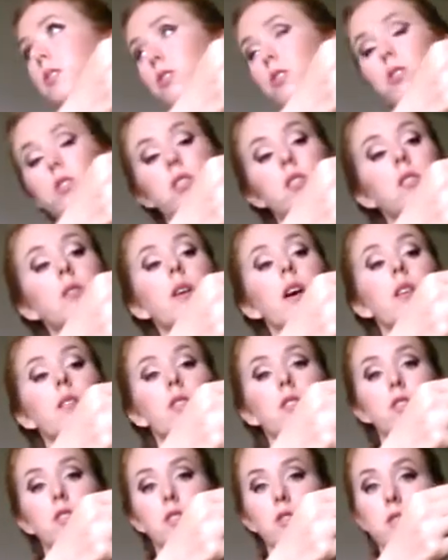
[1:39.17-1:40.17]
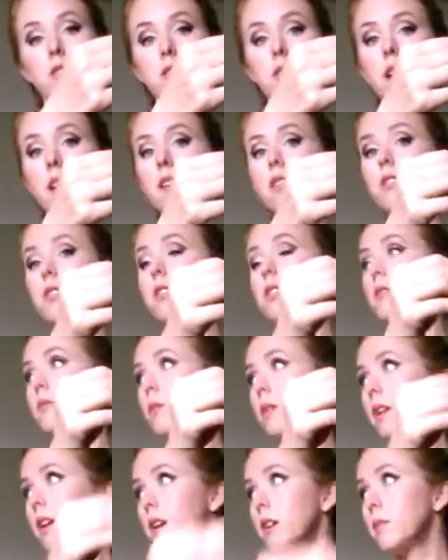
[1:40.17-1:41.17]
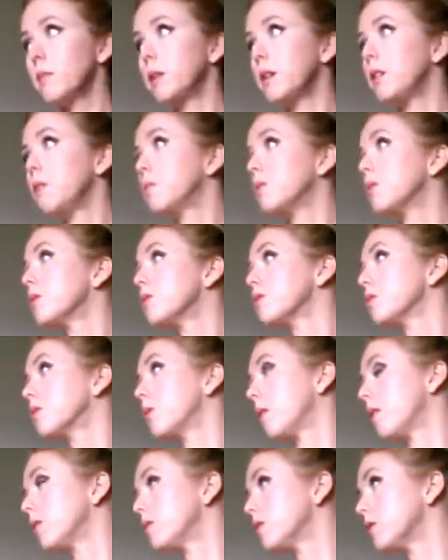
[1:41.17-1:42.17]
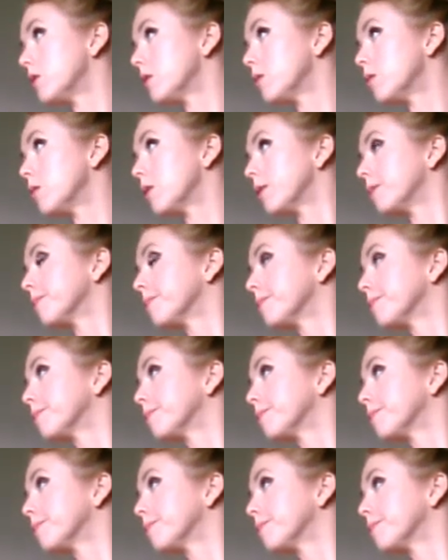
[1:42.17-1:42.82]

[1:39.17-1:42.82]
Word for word: You can go out because you decided you didn't want to help me anymore, so go out and shut the door.